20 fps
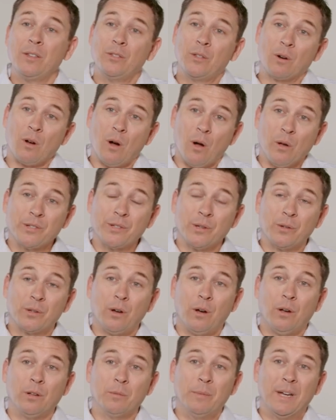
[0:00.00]
They're also
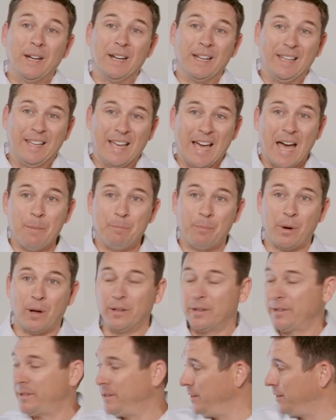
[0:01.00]
called Medigap
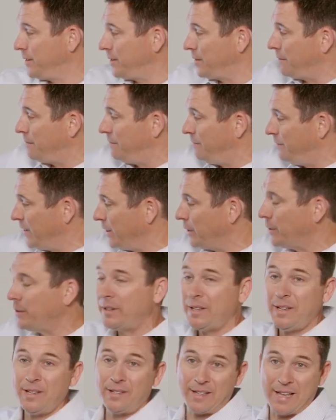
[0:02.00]
policies to fill
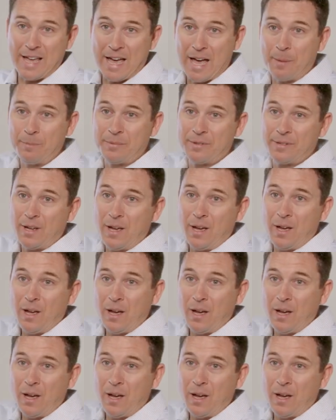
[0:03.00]
these gaps